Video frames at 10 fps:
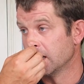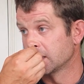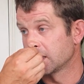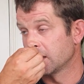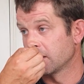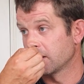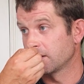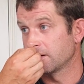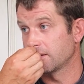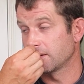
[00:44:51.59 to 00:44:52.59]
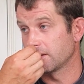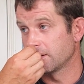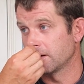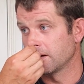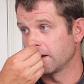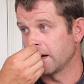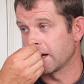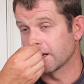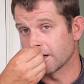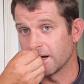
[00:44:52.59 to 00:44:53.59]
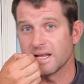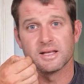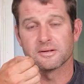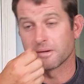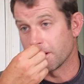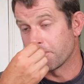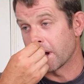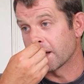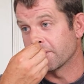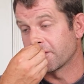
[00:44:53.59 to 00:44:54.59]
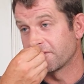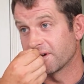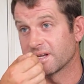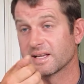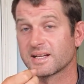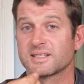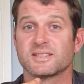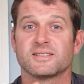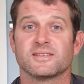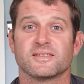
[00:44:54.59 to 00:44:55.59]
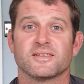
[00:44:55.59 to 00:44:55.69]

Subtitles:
So I hadn't got any of the right bait for Phoenix.